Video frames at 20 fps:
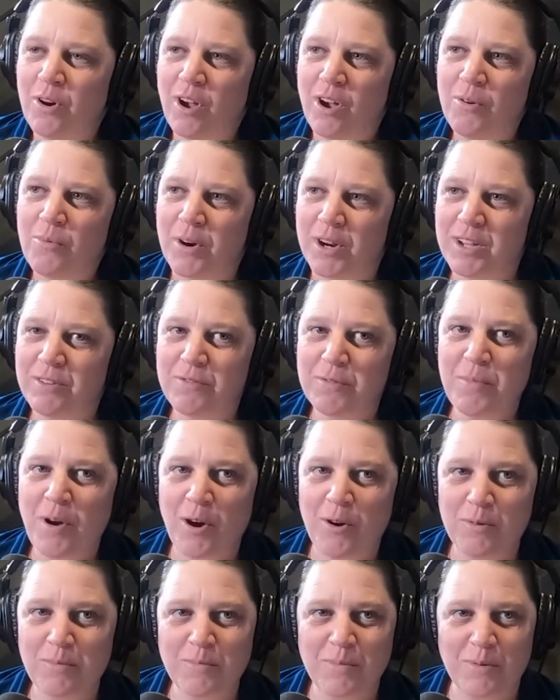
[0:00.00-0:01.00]
all working from
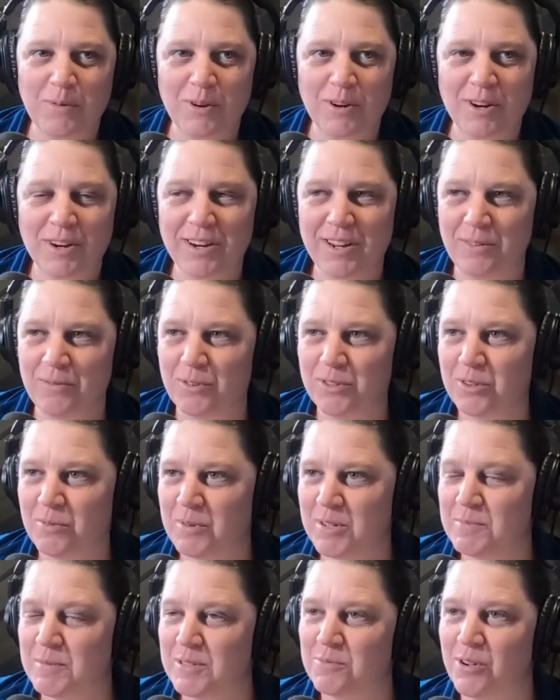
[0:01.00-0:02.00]
home more, and
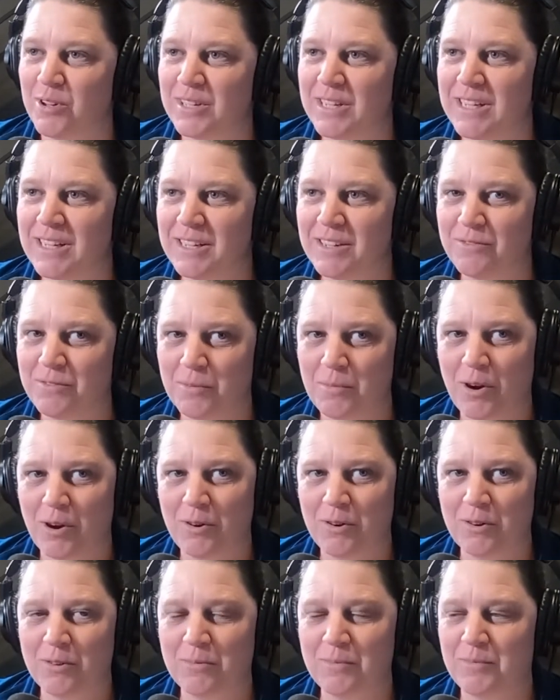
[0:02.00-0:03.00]
which means we're all eating from
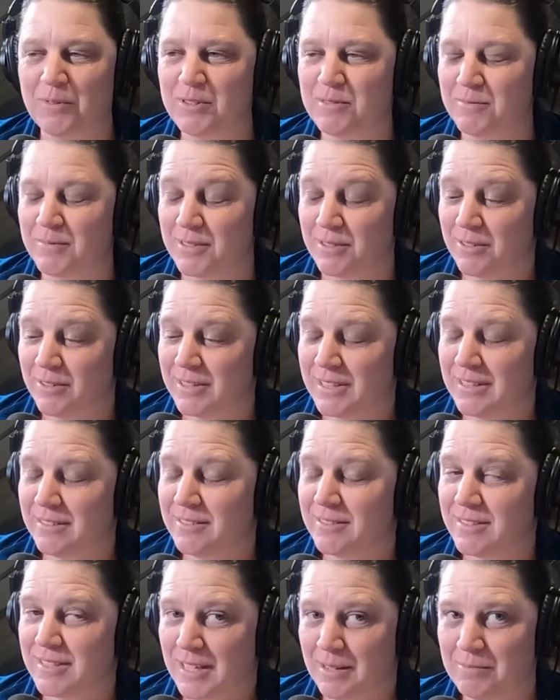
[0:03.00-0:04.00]
home, which means you all eat the
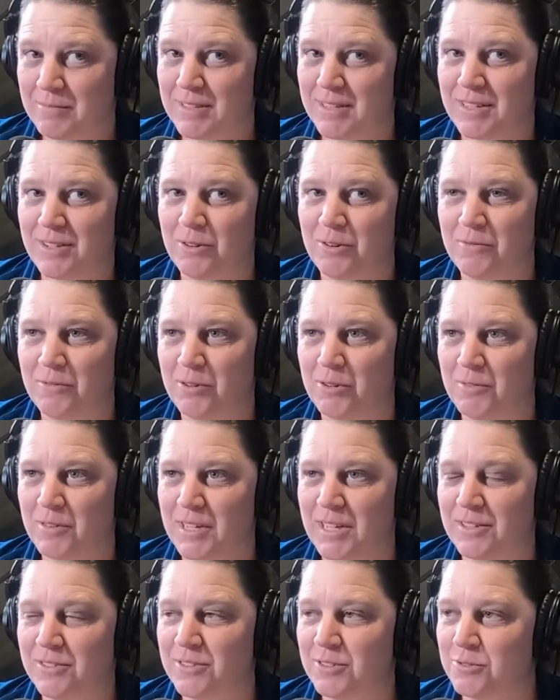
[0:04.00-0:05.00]
same thing over and over
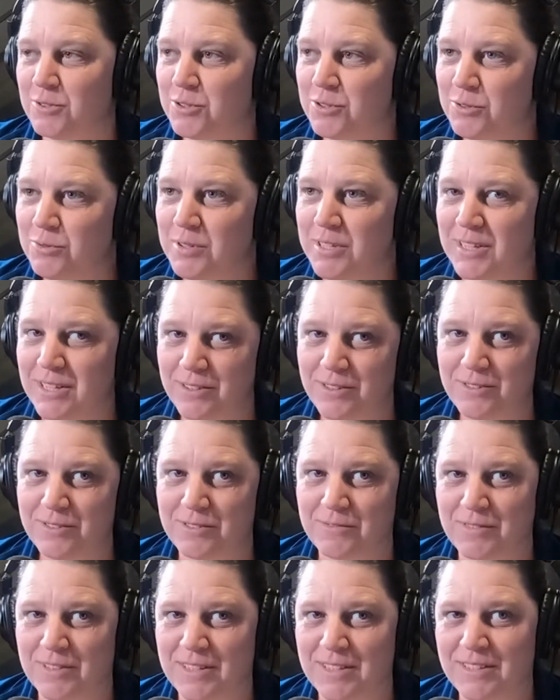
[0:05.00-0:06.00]
again. So 2 years
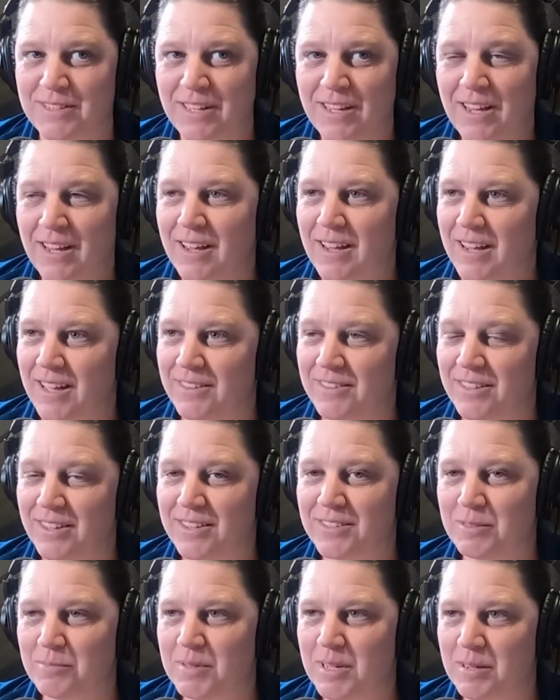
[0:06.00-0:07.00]
of this, and it's like
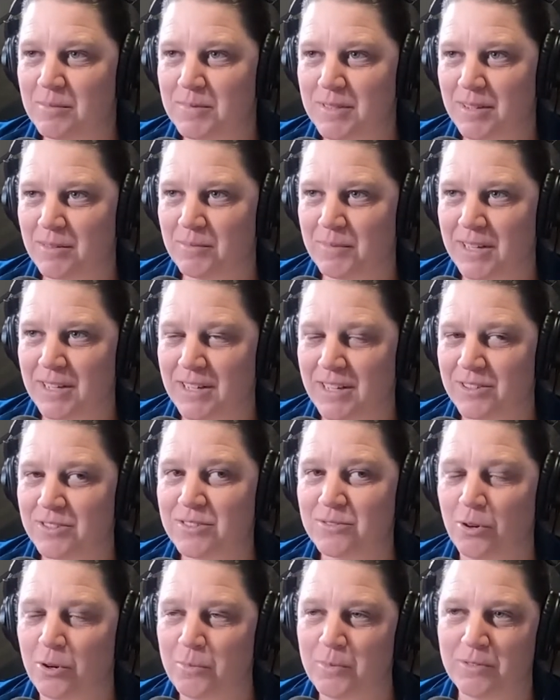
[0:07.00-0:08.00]
sometimes I'm like, I
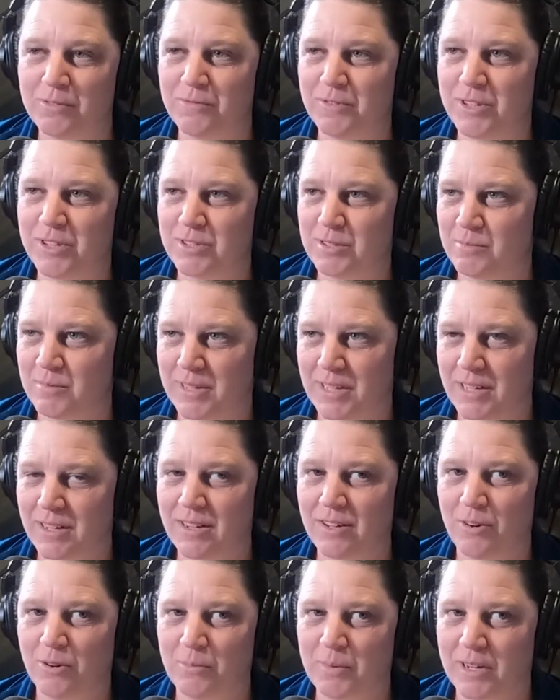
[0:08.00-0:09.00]
just open the fridge and I'm like,
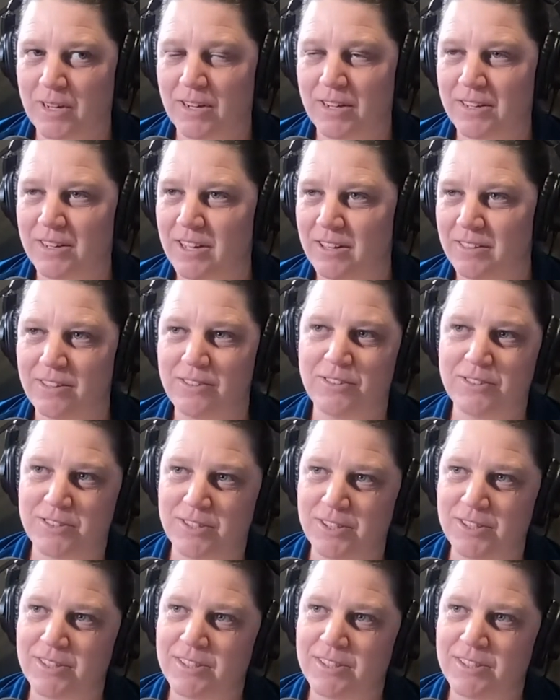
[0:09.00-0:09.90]
oh my God, nothing looks good.